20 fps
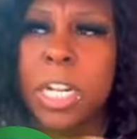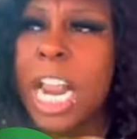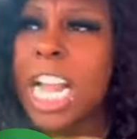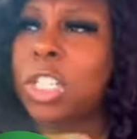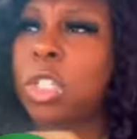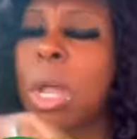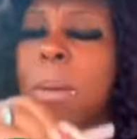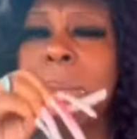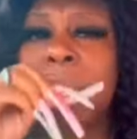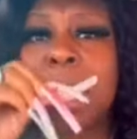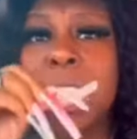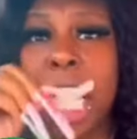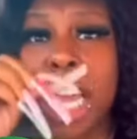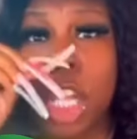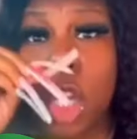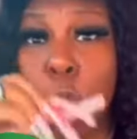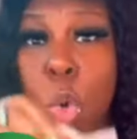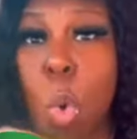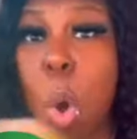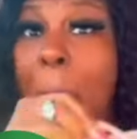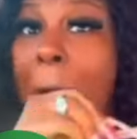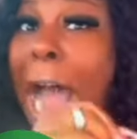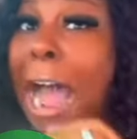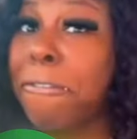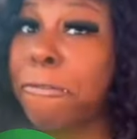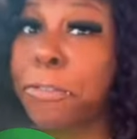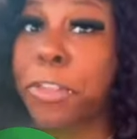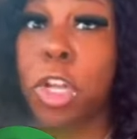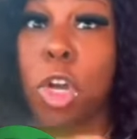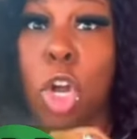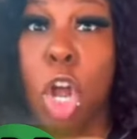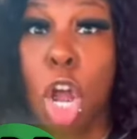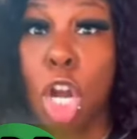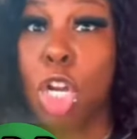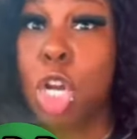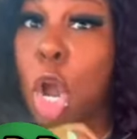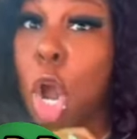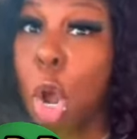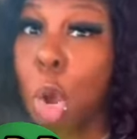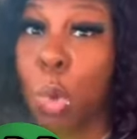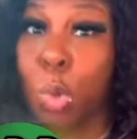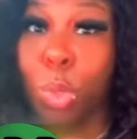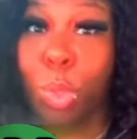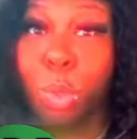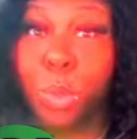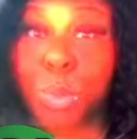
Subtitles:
That's why I'm going to say you have to go down.